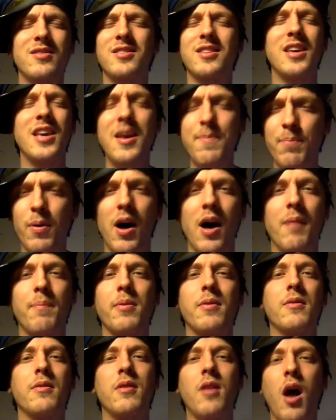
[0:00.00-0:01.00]
Keep up.
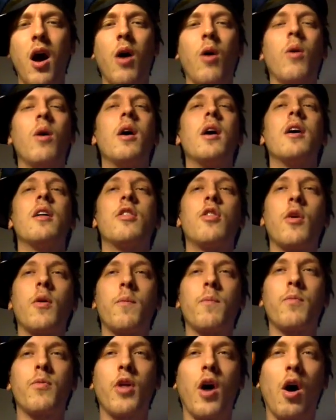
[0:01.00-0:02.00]
No,
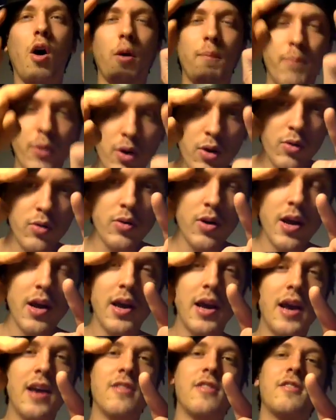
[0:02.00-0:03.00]
the harpoon
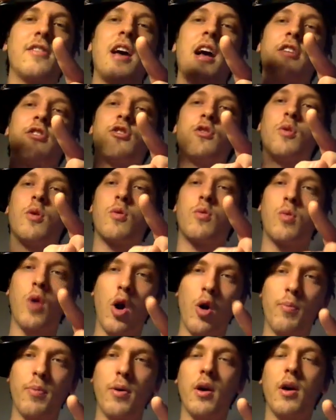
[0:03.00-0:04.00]
is attached to a
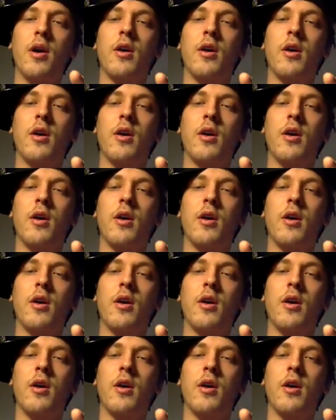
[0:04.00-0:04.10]
rope,